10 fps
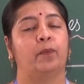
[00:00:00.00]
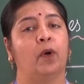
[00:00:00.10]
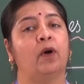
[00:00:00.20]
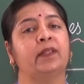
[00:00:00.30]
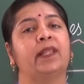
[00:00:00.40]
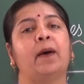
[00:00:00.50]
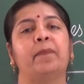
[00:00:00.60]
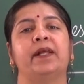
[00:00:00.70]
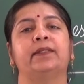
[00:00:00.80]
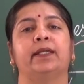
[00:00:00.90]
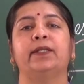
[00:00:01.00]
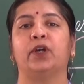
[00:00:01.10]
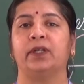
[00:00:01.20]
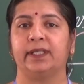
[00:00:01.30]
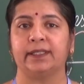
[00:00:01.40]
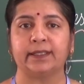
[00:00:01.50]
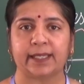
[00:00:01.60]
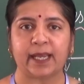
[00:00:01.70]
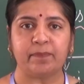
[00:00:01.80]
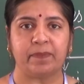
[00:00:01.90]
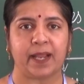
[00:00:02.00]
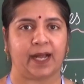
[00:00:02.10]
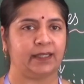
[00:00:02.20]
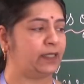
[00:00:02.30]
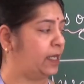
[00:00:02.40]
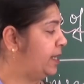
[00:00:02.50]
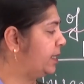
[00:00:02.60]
both are present on the same plant,